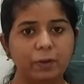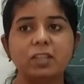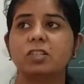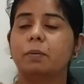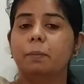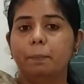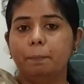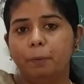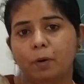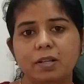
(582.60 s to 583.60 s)
which
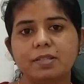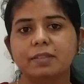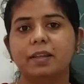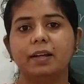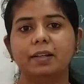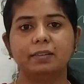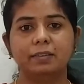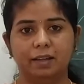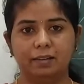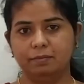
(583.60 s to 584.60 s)
pulls
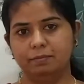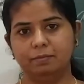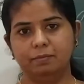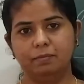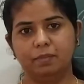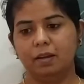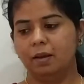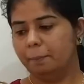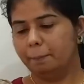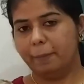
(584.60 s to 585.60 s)
that thing
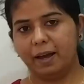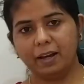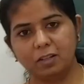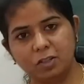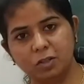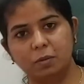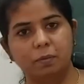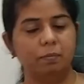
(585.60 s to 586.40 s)
back.